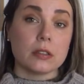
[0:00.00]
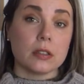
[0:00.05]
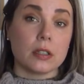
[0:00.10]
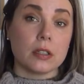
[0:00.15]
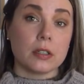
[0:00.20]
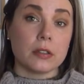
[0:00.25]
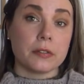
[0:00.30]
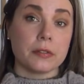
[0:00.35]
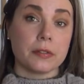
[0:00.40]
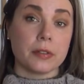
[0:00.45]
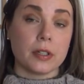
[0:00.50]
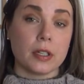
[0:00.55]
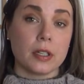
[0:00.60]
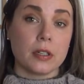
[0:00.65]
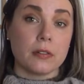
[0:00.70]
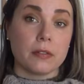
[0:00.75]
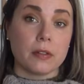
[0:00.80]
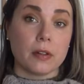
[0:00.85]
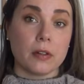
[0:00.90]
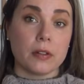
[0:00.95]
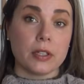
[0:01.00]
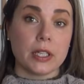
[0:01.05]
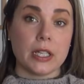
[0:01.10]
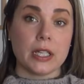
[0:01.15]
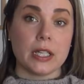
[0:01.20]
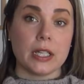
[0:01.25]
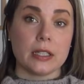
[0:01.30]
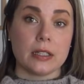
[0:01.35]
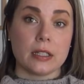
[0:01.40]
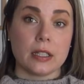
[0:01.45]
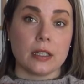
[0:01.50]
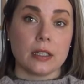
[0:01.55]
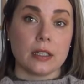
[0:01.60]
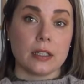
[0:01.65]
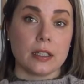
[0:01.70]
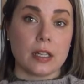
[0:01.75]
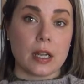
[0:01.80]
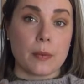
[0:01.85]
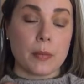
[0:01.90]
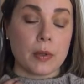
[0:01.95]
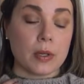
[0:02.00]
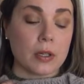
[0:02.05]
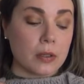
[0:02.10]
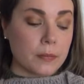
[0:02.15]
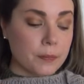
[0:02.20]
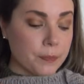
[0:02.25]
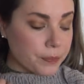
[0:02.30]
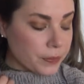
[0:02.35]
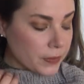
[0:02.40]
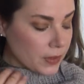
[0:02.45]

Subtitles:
of folding it double.